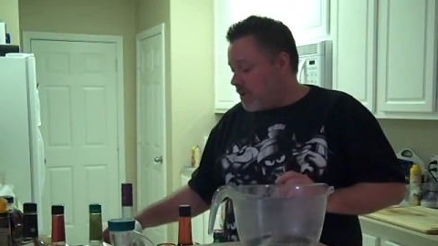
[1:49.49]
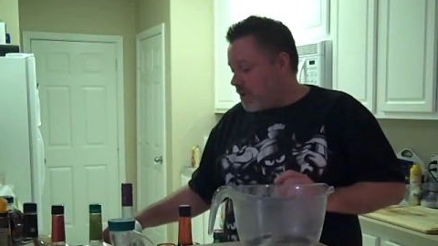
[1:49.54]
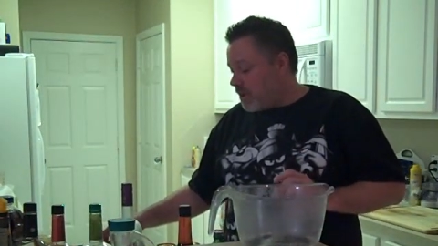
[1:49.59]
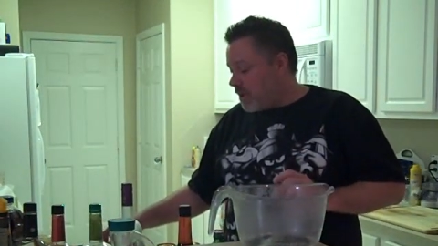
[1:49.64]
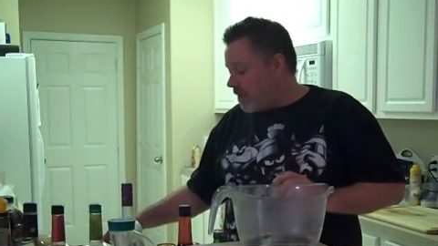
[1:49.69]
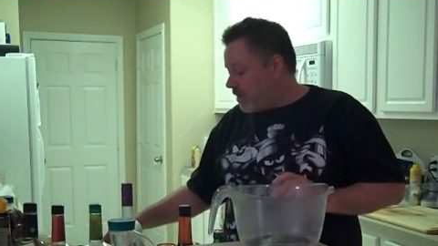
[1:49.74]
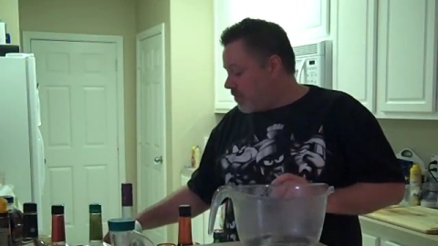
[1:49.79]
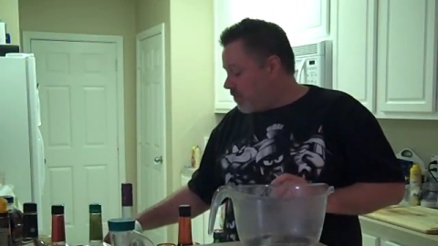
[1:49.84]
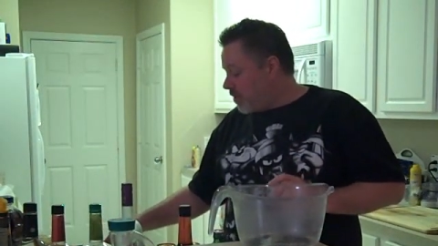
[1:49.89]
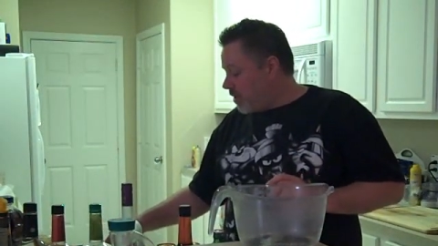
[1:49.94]

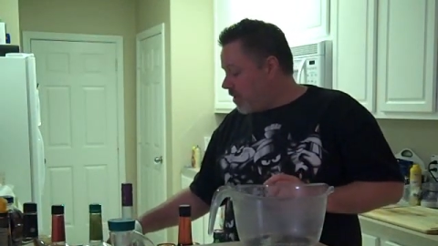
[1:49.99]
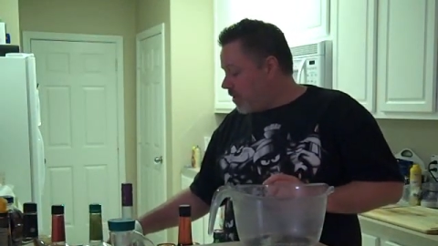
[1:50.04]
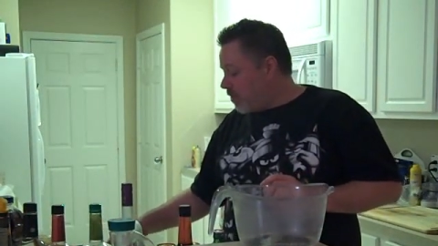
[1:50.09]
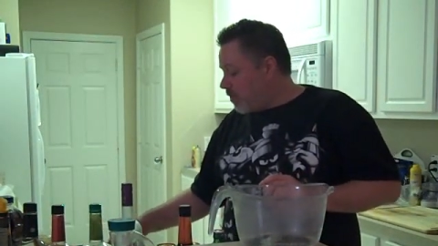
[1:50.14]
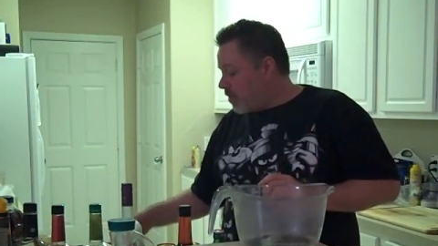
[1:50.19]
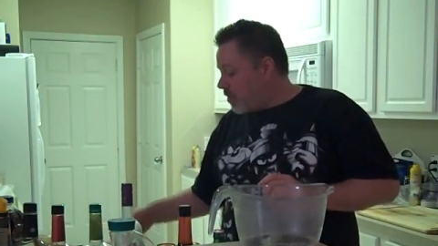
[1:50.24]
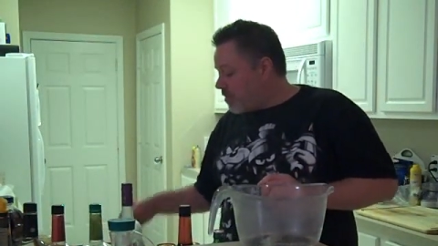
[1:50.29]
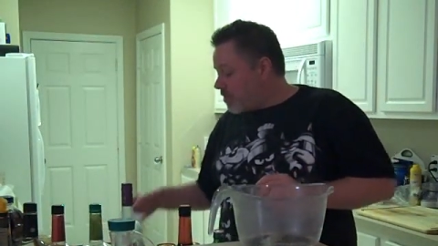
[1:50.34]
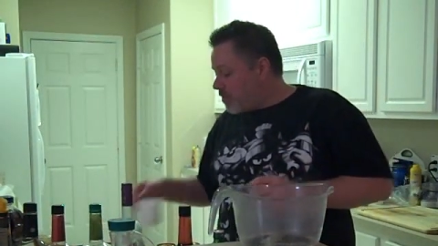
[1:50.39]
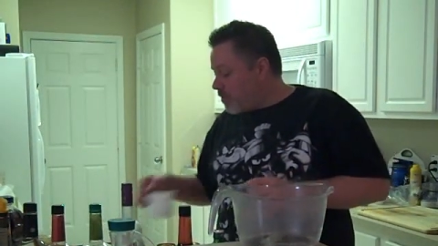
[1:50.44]
and we
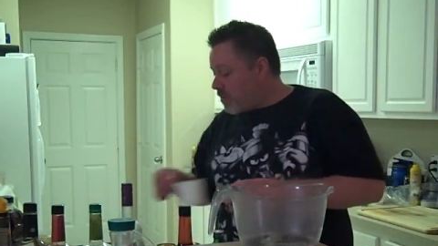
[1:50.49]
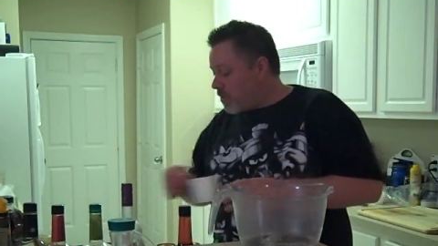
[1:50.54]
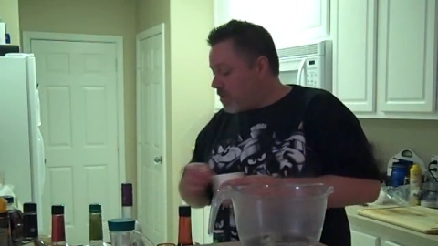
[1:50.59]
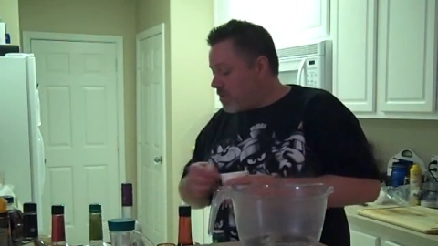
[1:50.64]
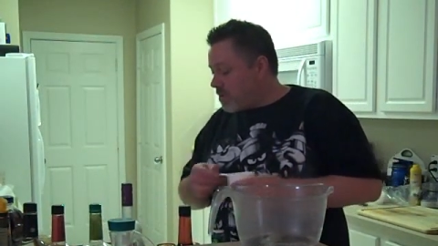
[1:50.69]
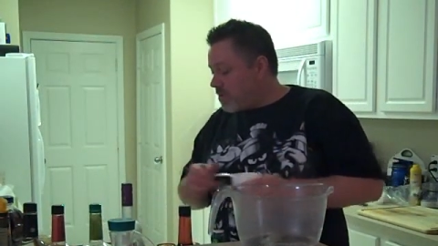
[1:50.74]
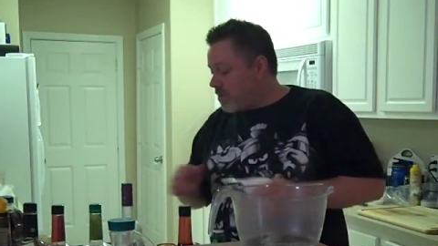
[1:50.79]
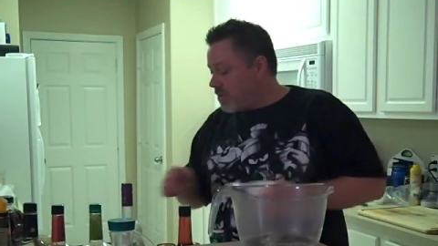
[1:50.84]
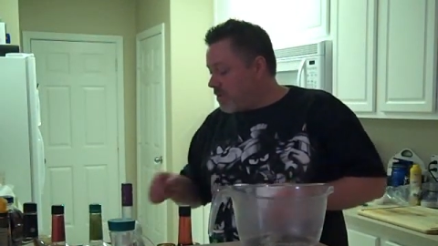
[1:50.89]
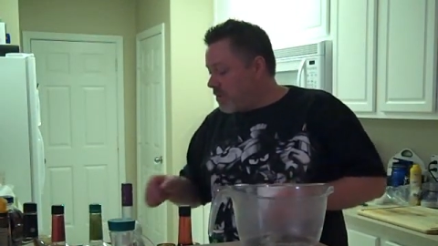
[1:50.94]
want to
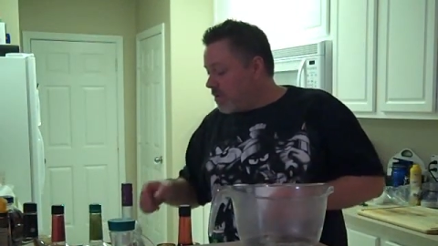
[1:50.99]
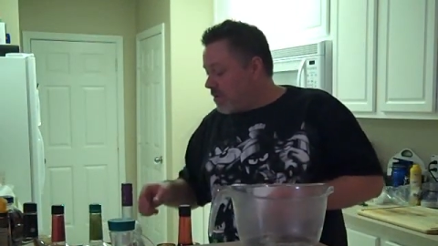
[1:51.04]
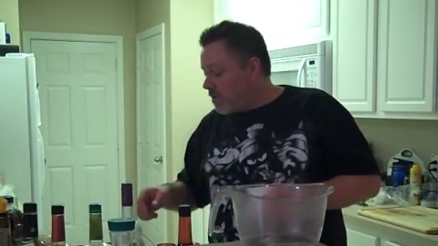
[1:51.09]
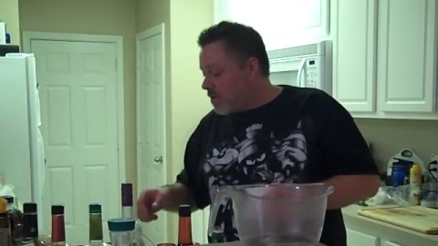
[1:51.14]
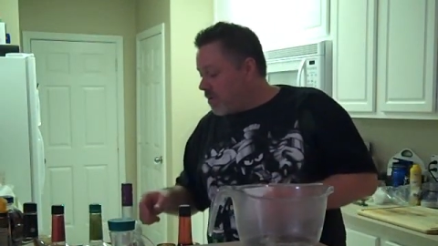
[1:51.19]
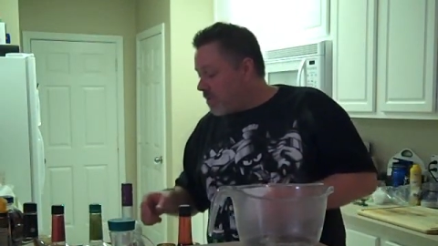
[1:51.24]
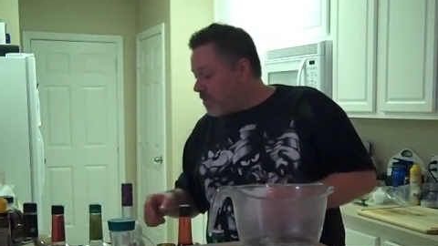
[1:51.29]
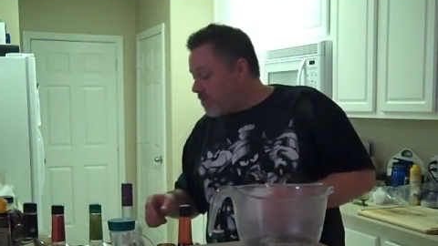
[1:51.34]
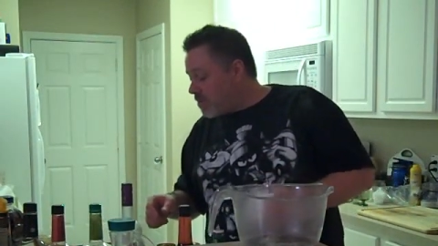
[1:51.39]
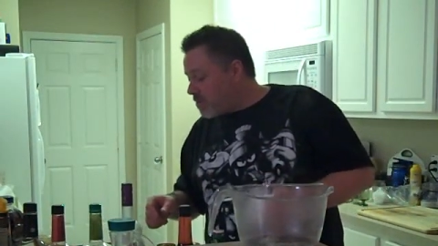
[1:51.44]
put,
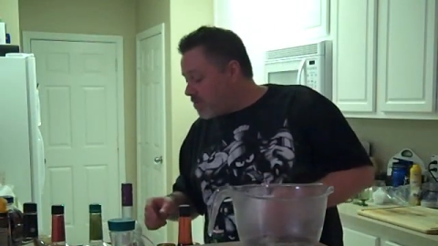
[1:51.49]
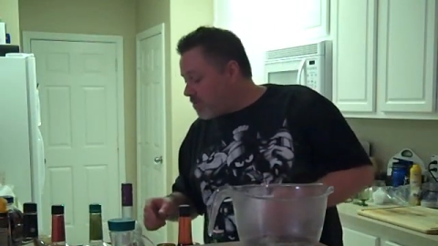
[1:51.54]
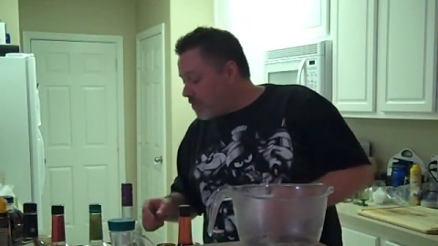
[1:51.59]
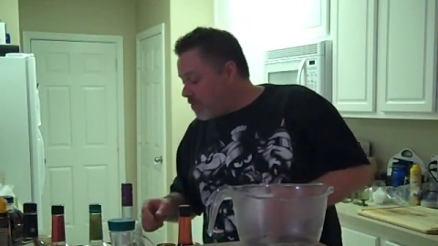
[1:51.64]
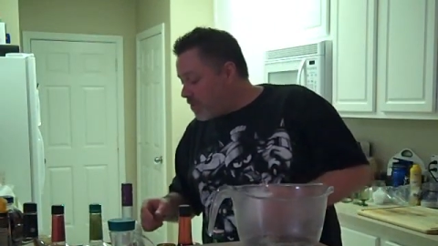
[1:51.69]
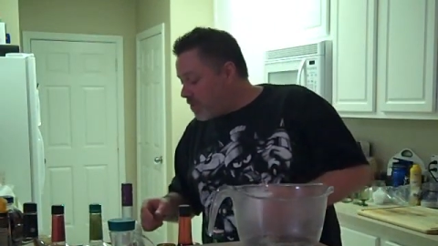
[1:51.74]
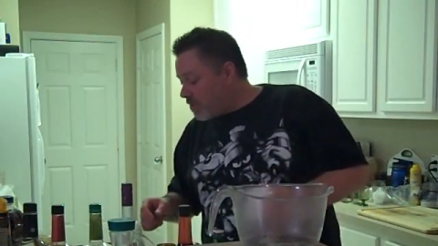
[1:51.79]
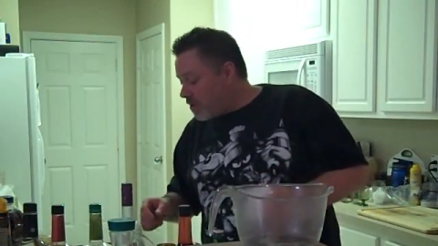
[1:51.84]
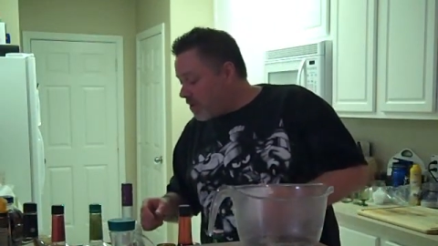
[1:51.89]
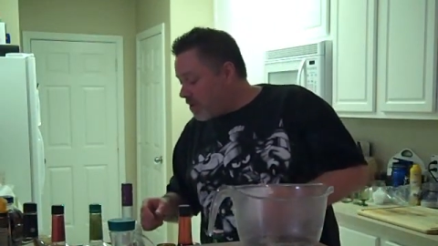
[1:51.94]
how much are
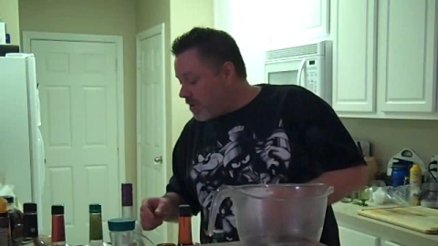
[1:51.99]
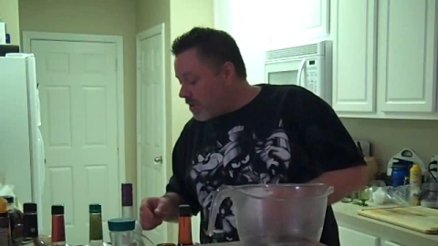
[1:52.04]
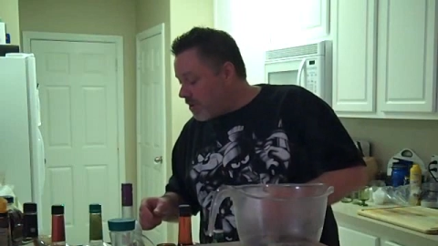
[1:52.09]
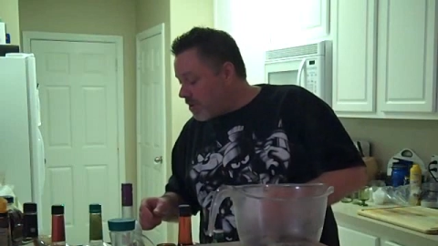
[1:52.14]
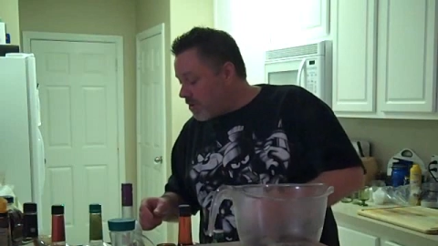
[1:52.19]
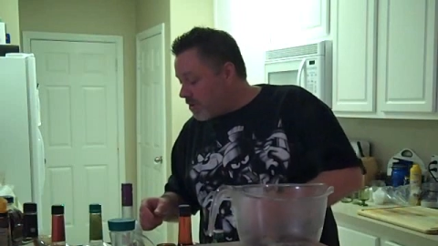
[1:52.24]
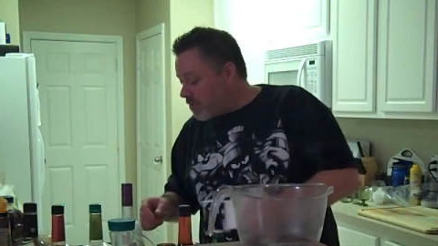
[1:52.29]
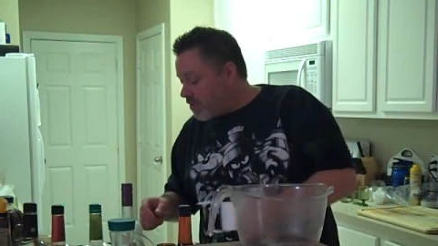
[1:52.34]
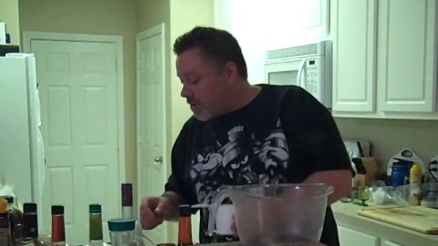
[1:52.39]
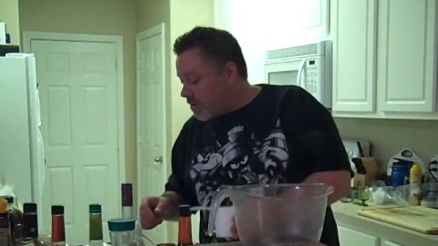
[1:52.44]
we putting
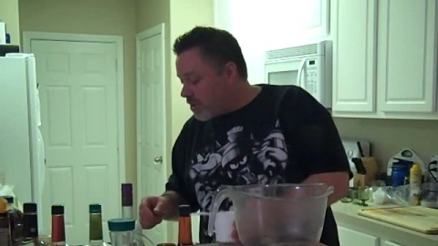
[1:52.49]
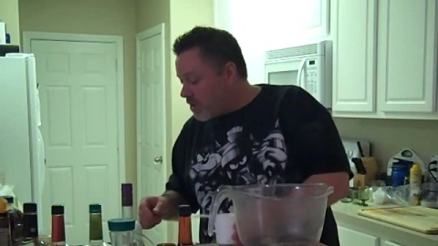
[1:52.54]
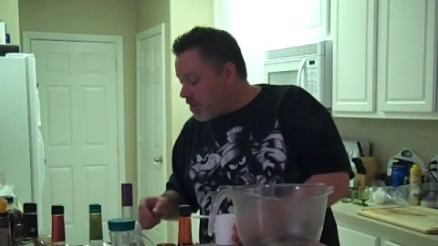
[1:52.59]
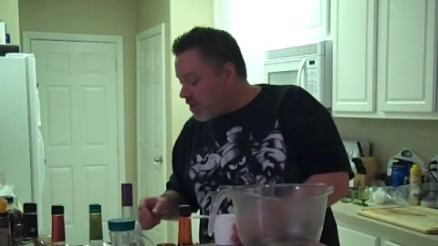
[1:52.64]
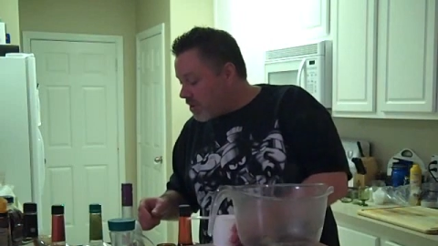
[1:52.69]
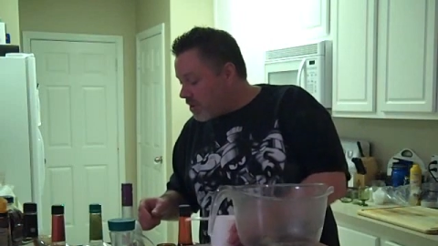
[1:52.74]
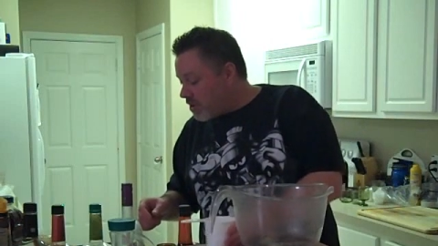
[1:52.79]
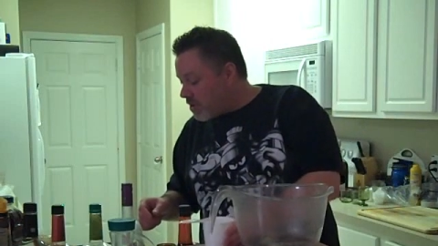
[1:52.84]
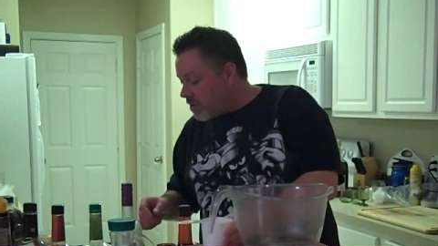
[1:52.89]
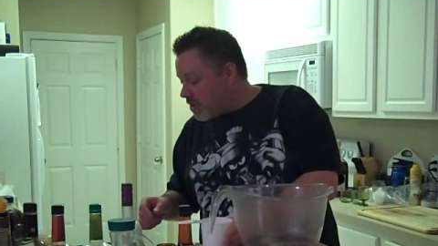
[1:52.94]
in here? We got